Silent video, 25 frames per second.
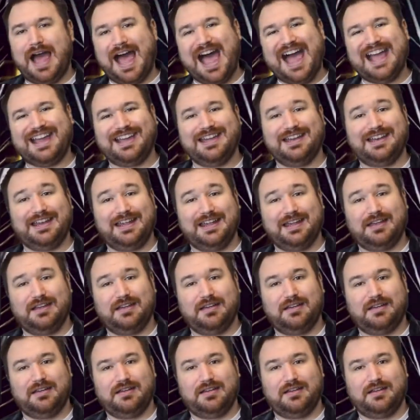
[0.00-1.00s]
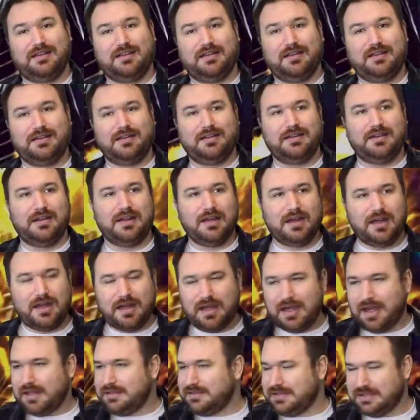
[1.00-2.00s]
agony.
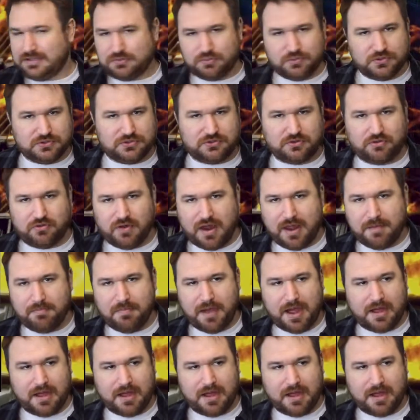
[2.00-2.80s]
This was a great